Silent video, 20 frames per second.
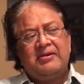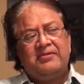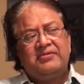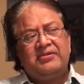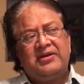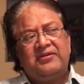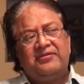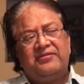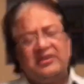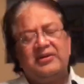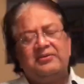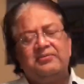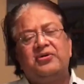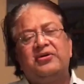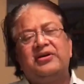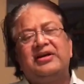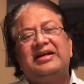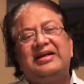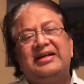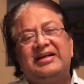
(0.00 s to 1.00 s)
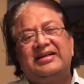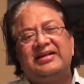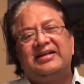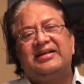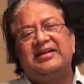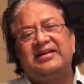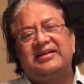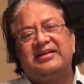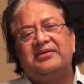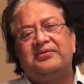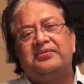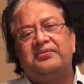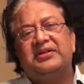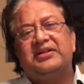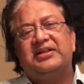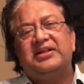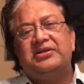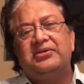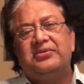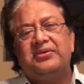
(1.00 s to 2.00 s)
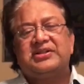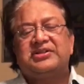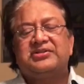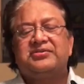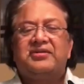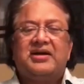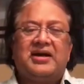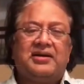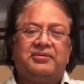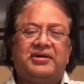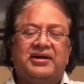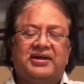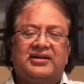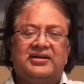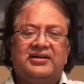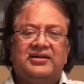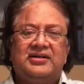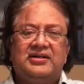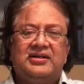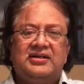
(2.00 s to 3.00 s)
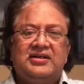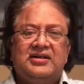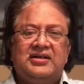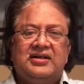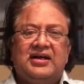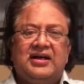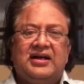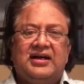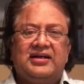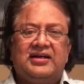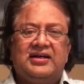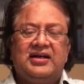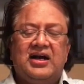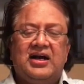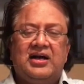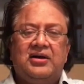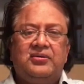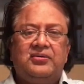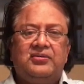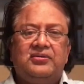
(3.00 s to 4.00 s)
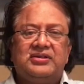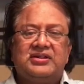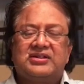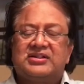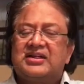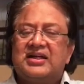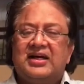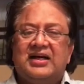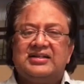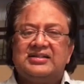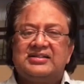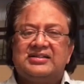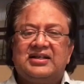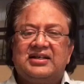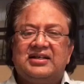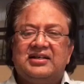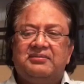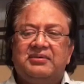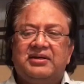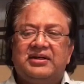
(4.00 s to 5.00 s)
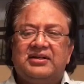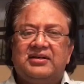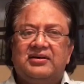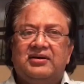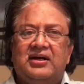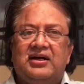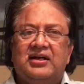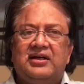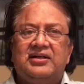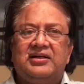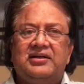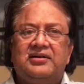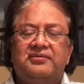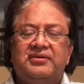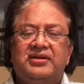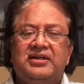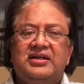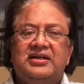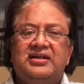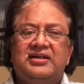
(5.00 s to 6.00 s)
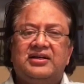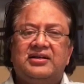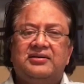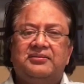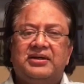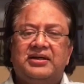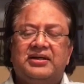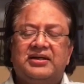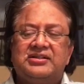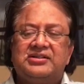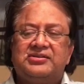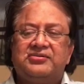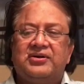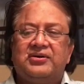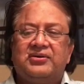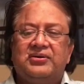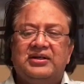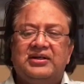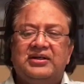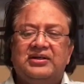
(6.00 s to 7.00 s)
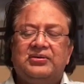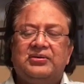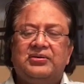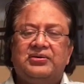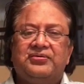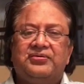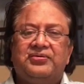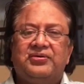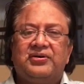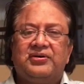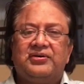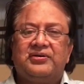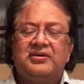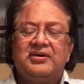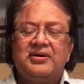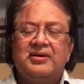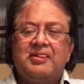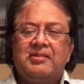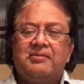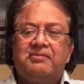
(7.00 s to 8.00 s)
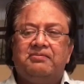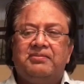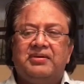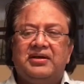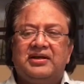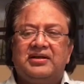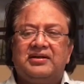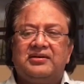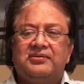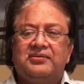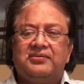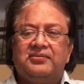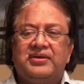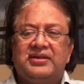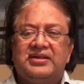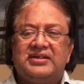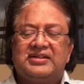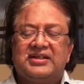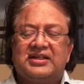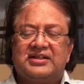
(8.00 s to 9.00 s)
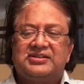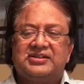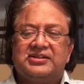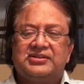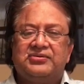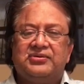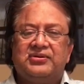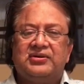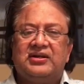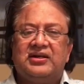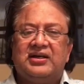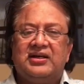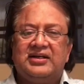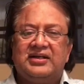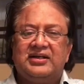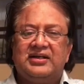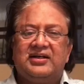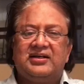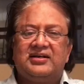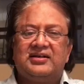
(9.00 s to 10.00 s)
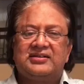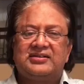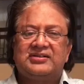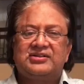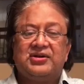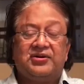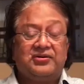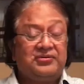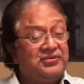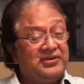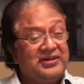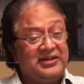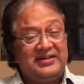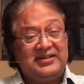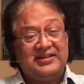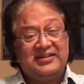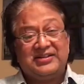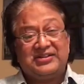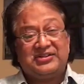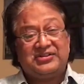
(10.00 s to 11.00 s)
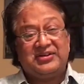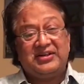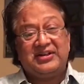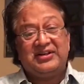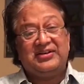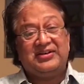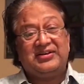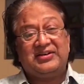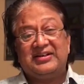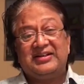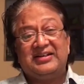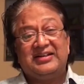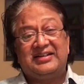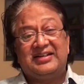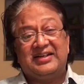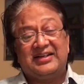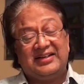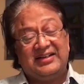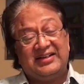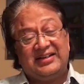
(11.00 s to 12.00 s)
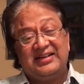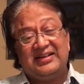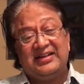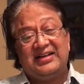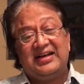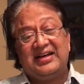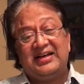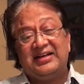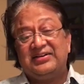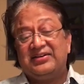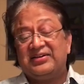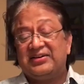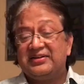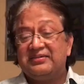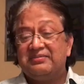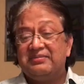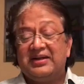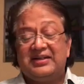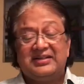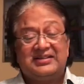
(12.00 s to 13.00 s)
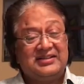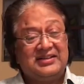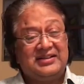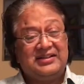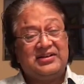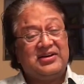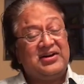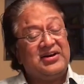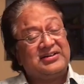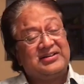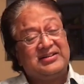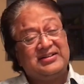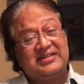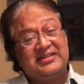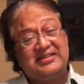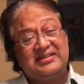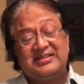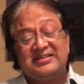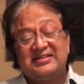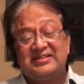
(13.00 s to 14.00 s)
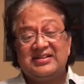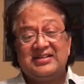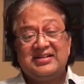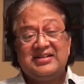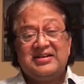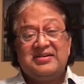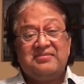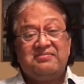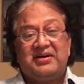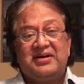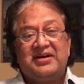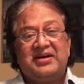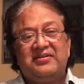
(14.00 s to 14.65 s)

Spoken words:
they feel more integrated with the US fabric. And now the sky is the limit. Earlier, we Indian Americans were only known for being very successful in our software industry or in a technical line or in medicine, doctors, but